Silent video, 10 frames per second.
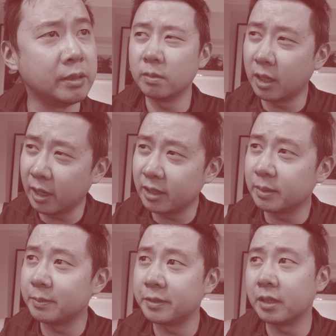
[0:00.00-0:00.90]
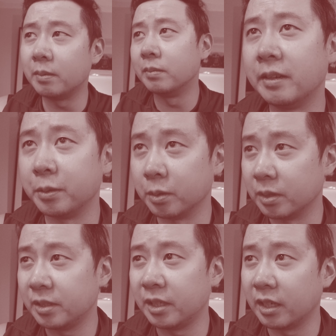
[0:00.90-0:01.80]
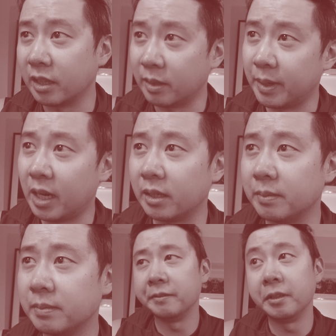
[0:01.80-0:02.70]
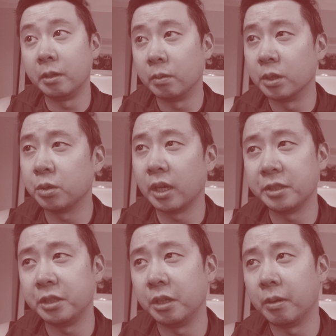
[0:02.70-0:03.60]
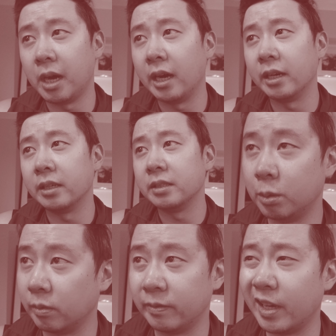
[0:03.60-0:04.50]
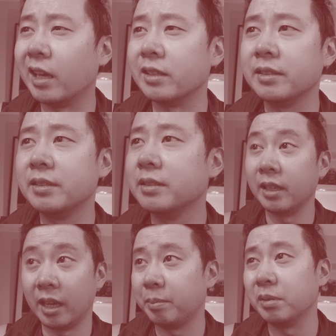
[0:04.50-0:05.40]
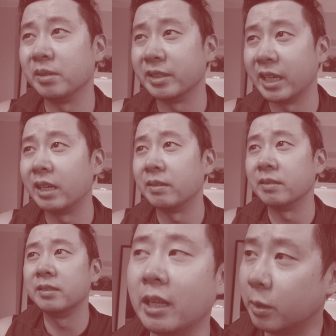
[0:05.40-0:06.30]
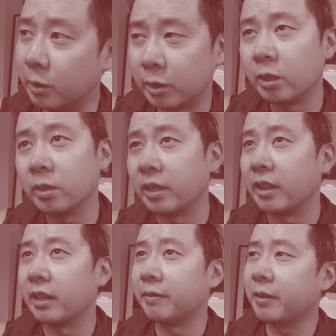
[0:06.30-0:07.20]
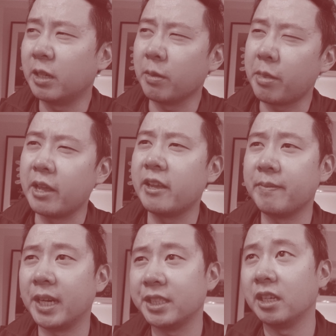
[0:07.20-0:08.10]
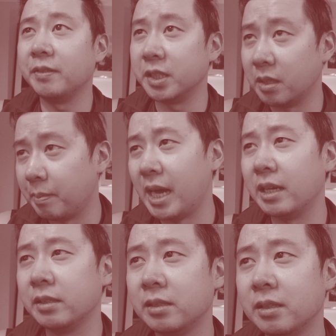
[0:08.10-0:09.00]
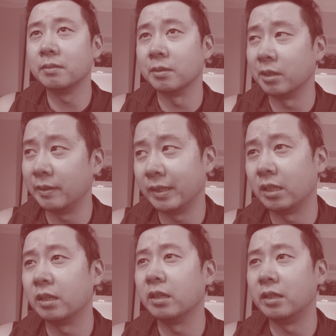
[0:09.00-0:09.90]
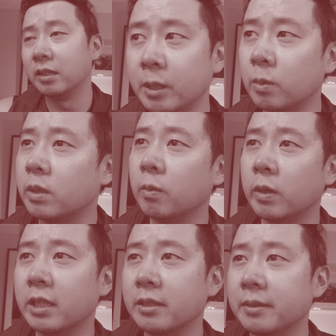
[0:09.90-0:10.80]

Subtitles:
Where I come from, everyone's stuck at the bottom. If anyone tries to go higher, to advance, they get pulled down. I learned early that if I don't think of myself as the best, or even good, no one will.